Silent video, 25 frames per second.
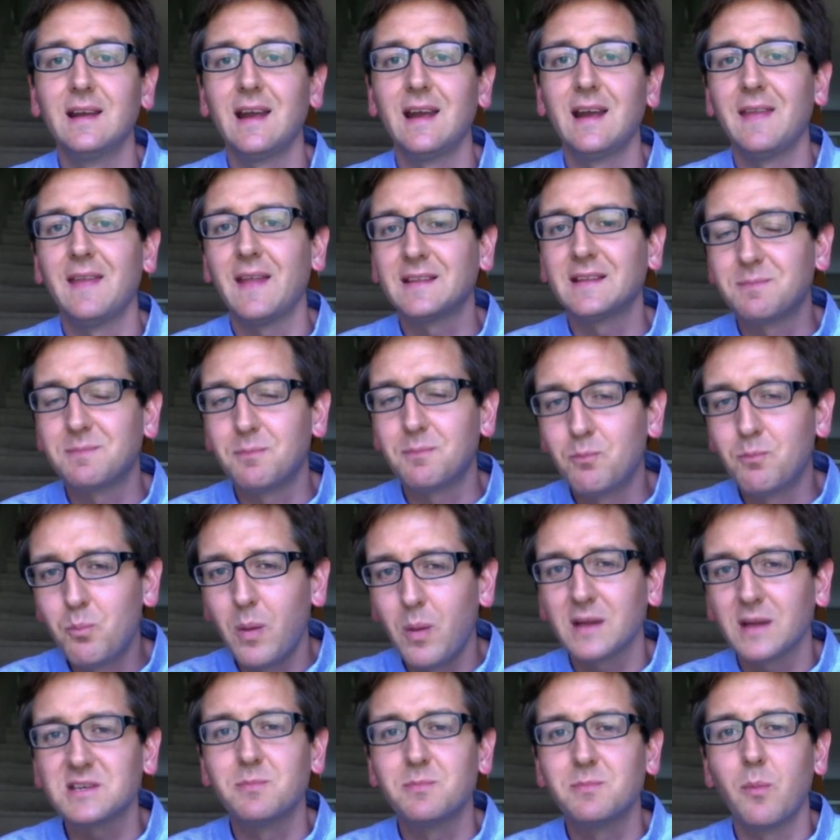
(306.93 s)
and that's
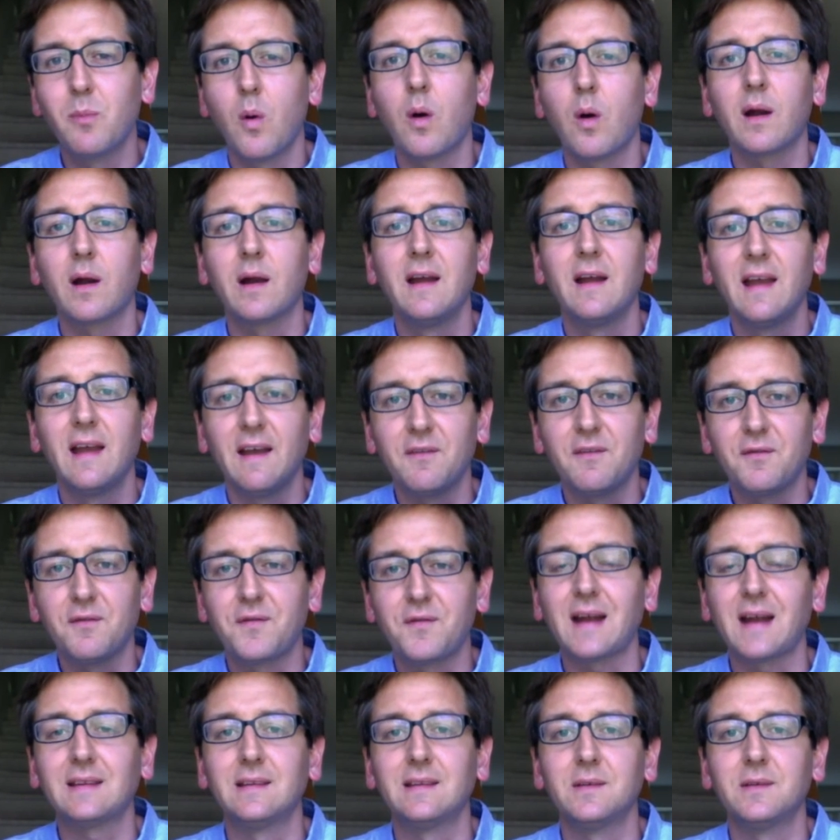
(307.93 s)
much more
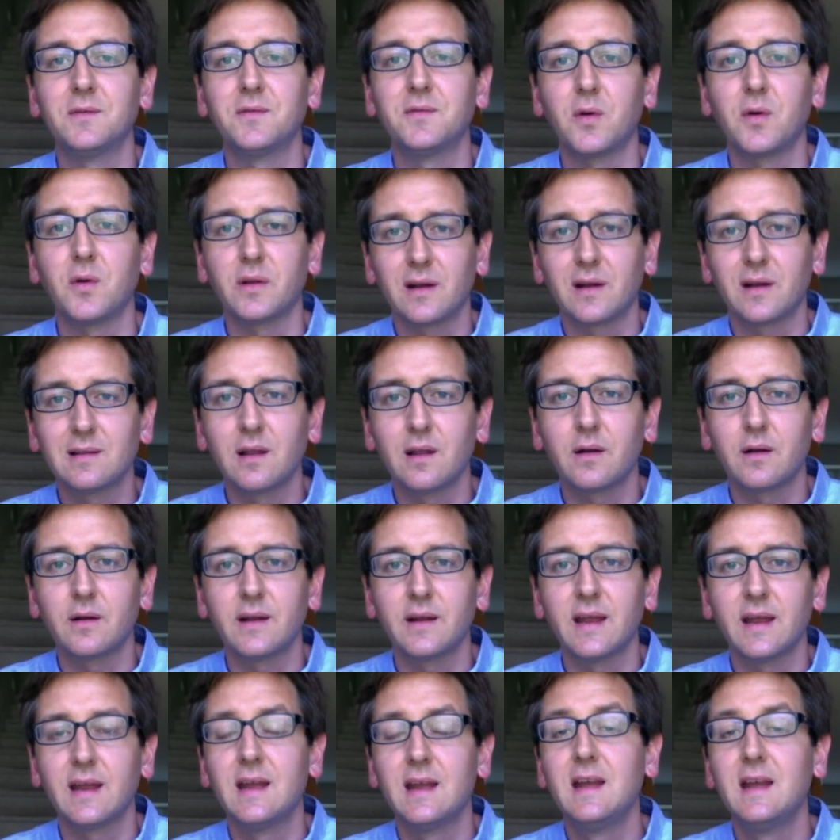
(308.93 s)
effective for their
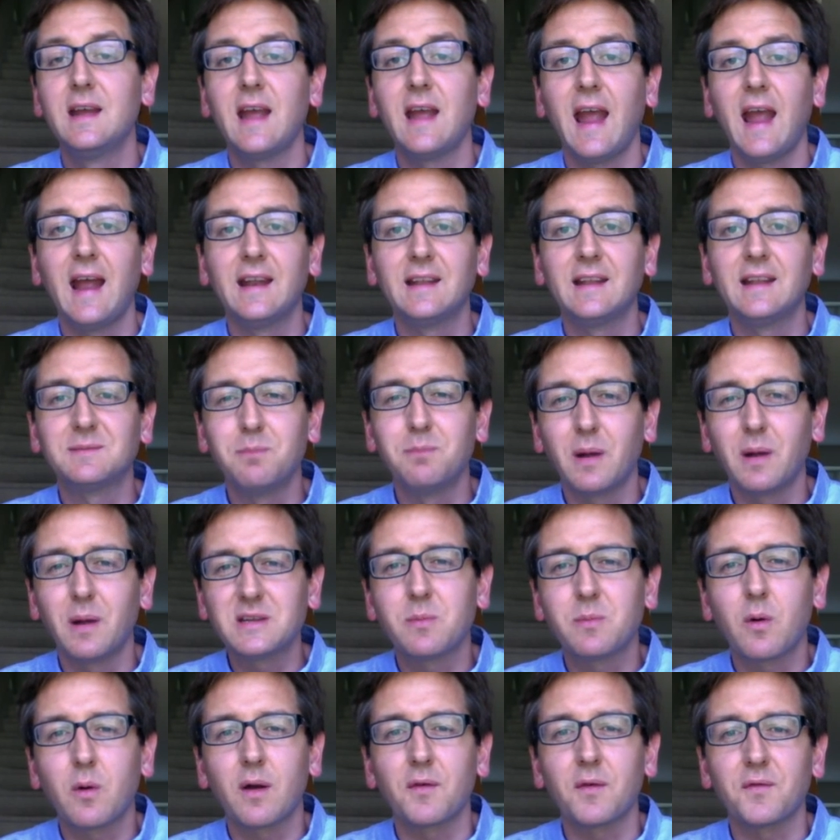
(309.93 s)
learning and it's
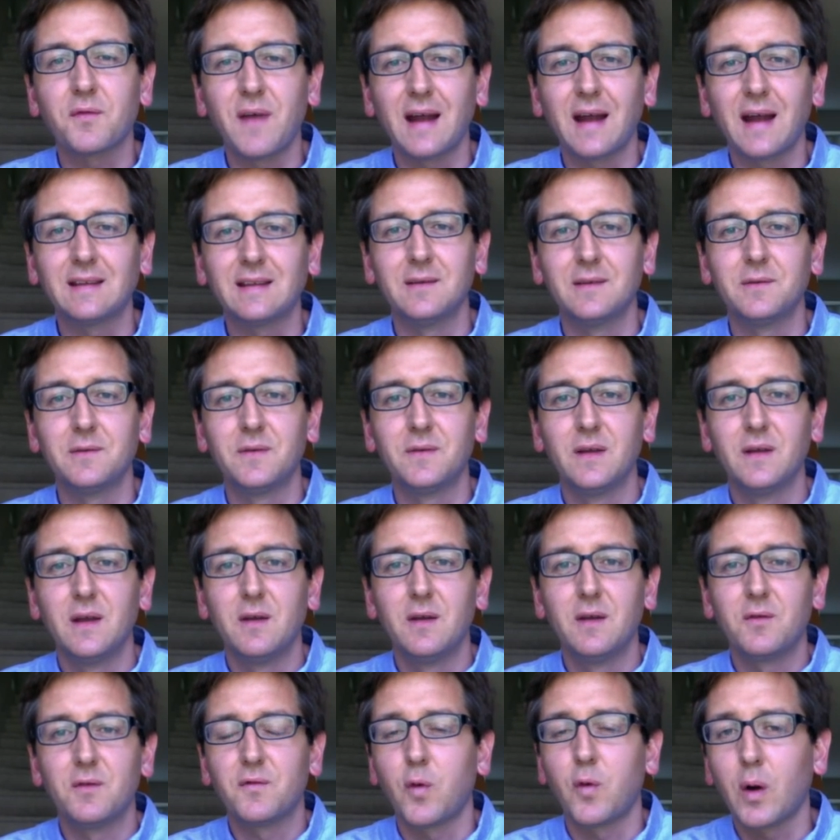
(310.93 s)
much more effective
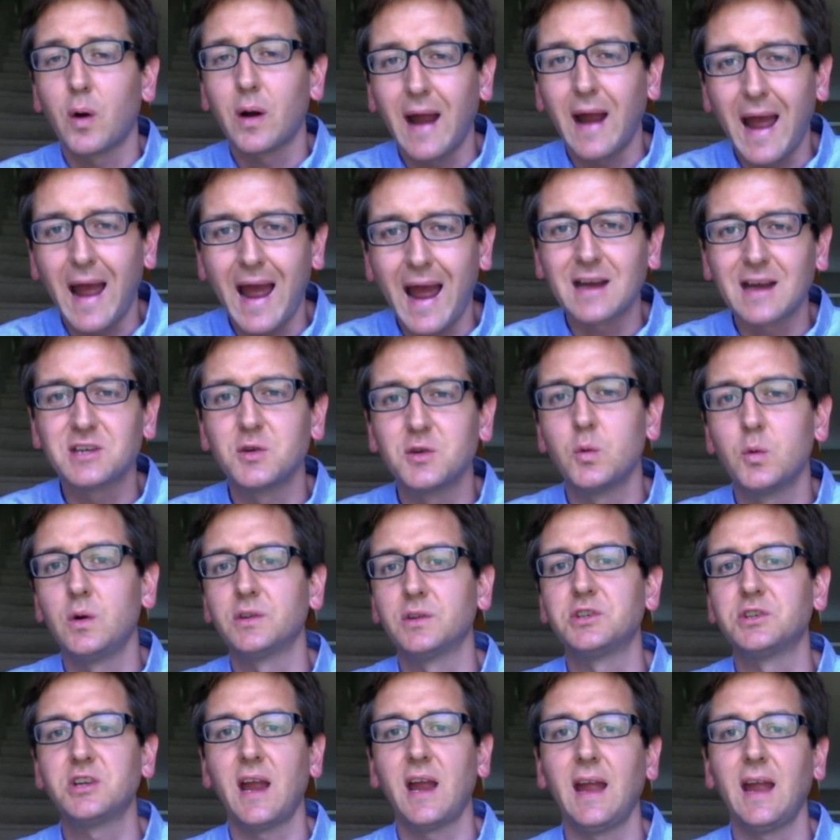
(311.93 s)
for actual
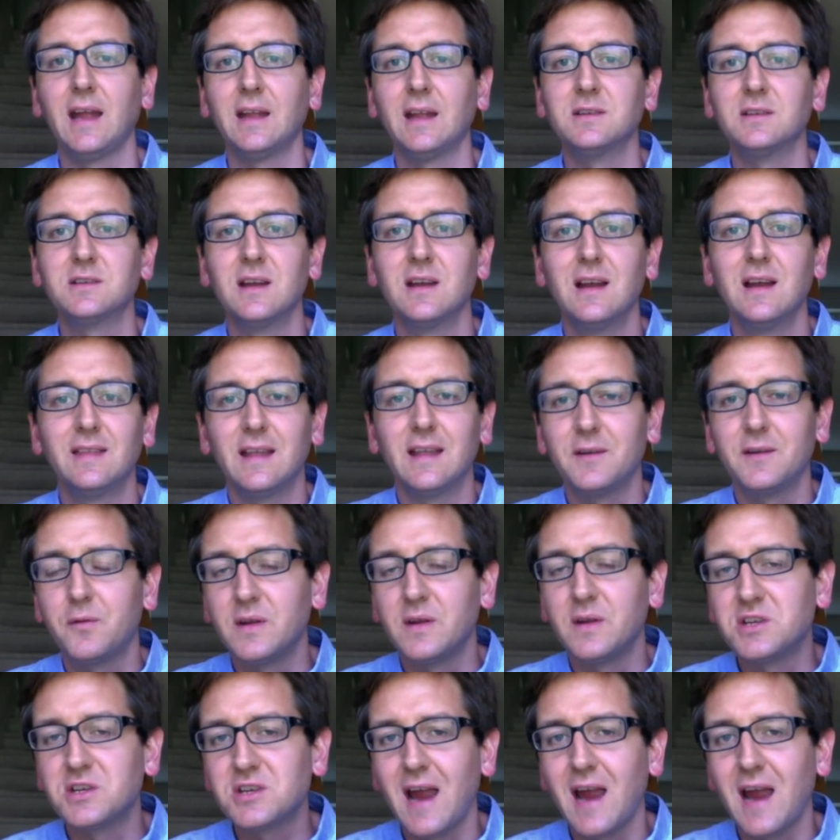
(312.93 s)
change that if we
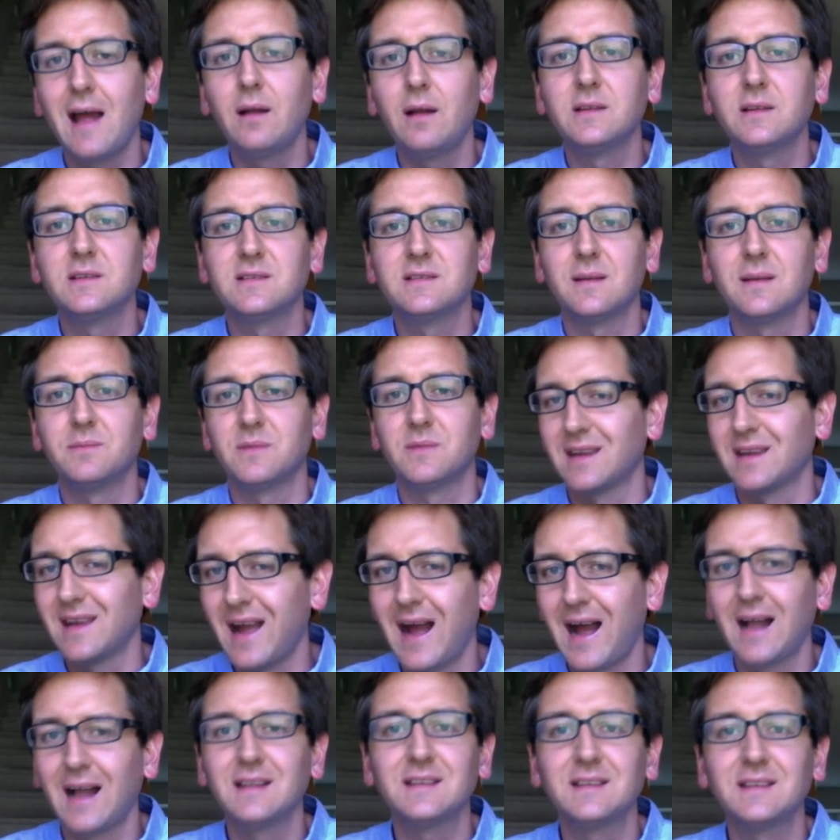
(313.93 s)
challenge them to
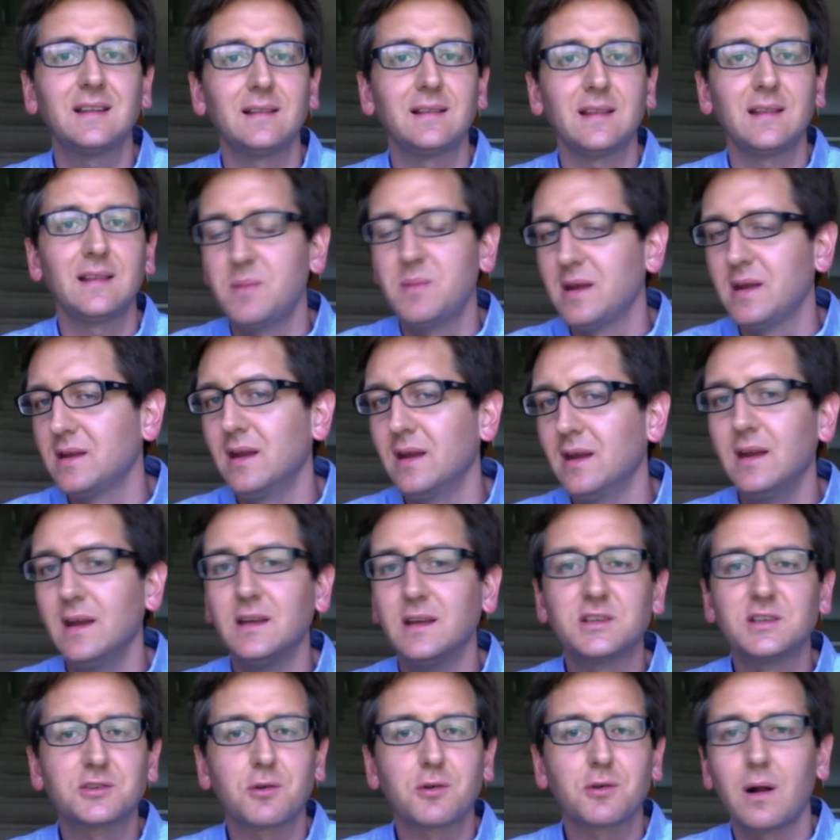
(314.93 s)
constantly be
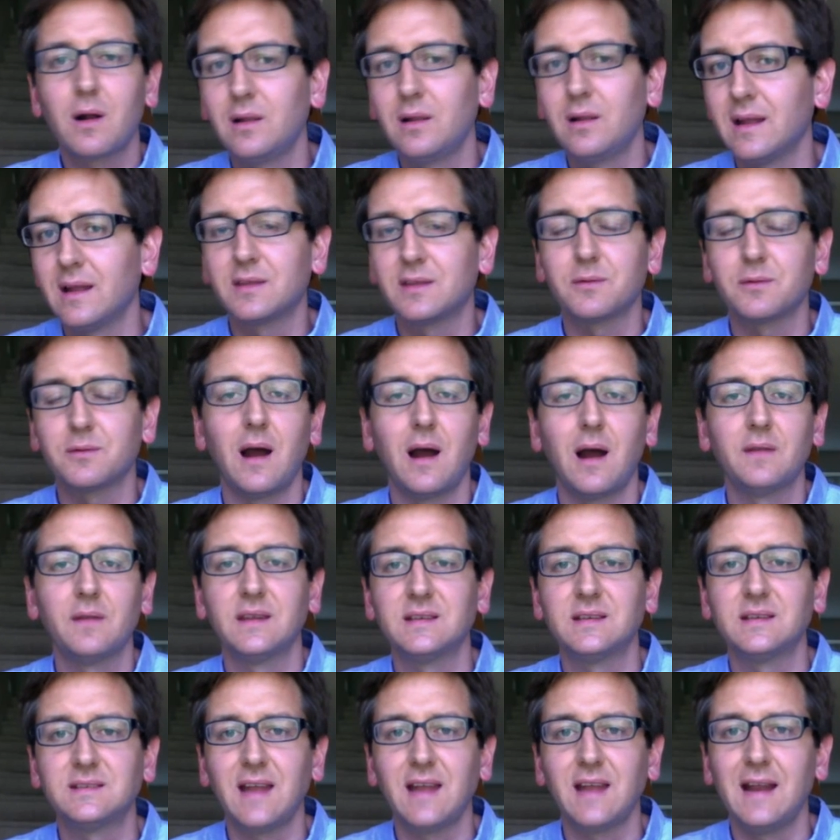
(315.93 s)
struggling throughout
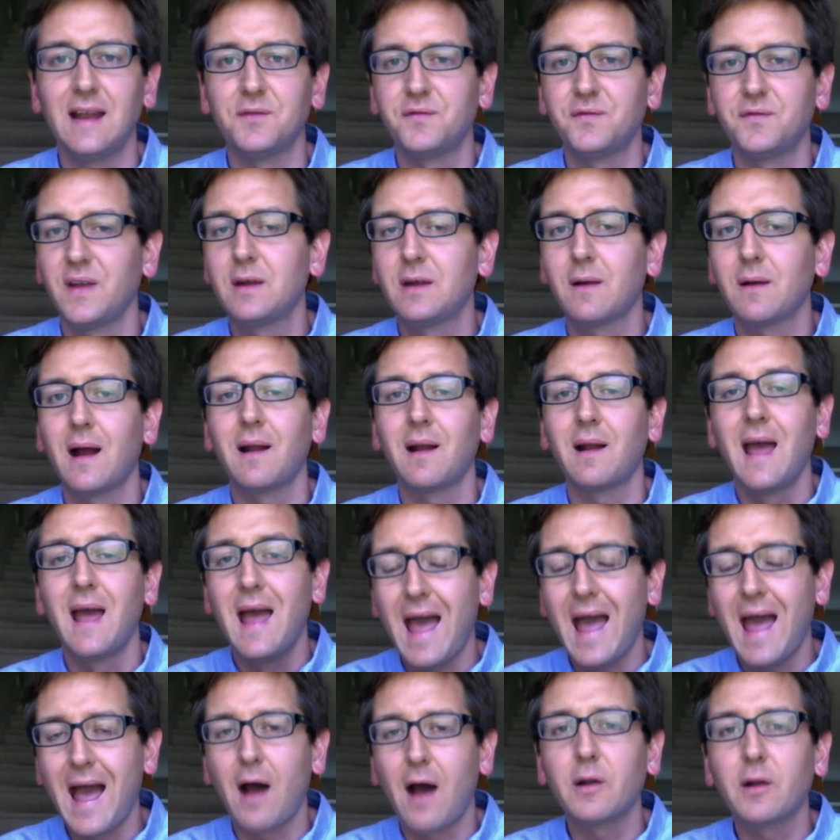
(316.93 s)
this day to figure out
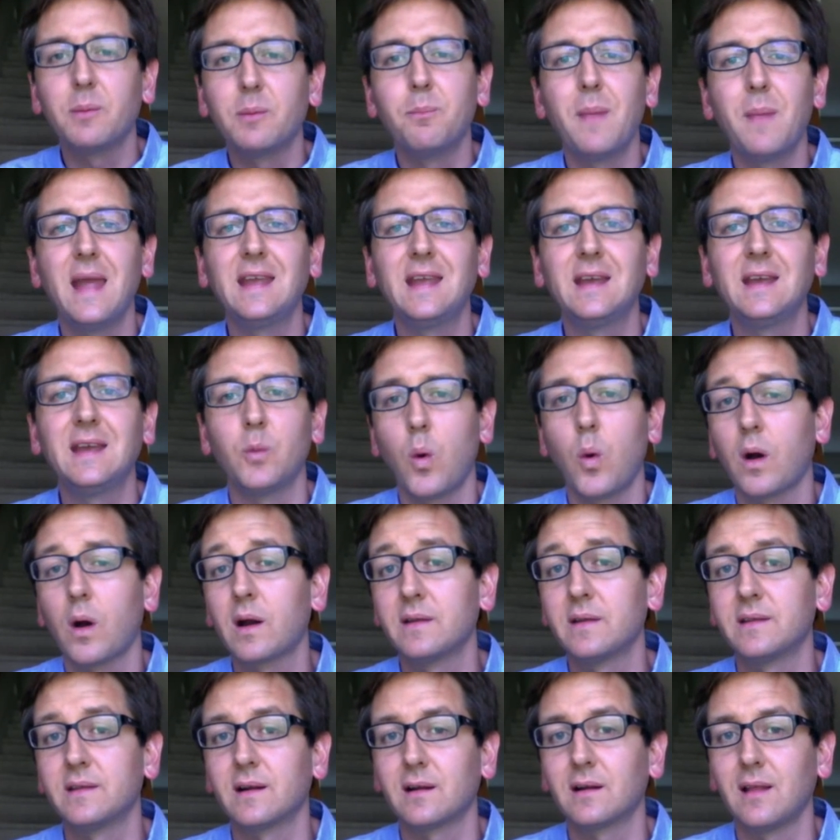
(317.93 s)
how to make it work
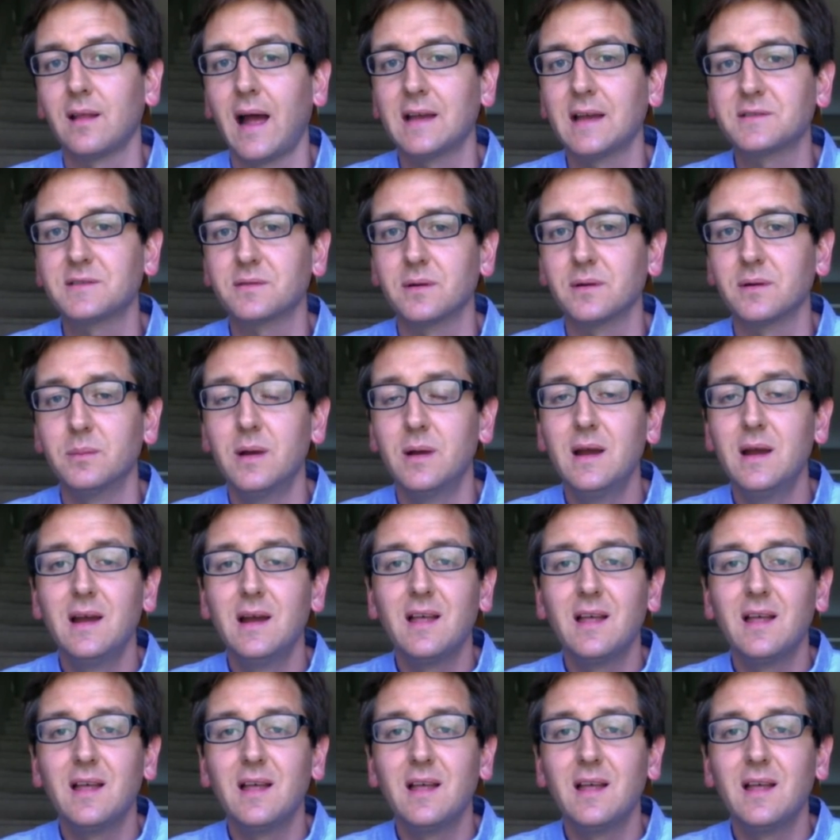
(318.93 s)
in their classroom,